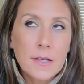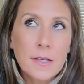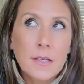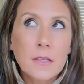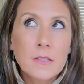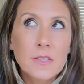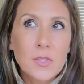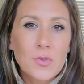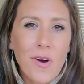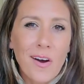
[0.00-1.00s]

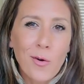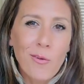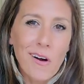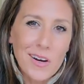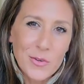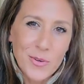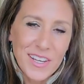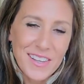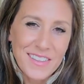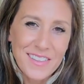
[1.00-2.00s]
into our walk
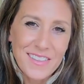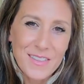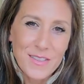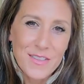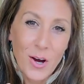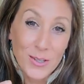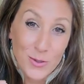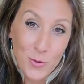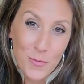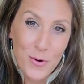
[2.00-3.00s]
with our
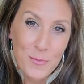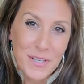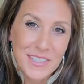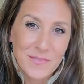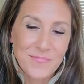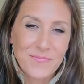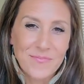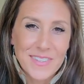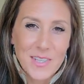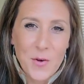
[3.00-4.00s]
soul purpose.
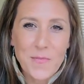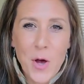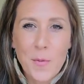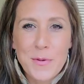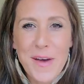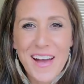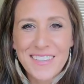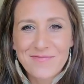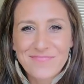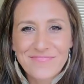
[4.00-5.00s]
So I'll be
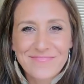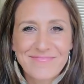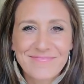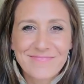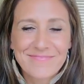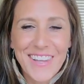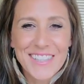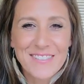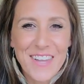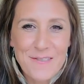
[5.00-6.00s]
back.
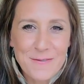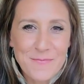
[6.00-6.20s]
Lots of love.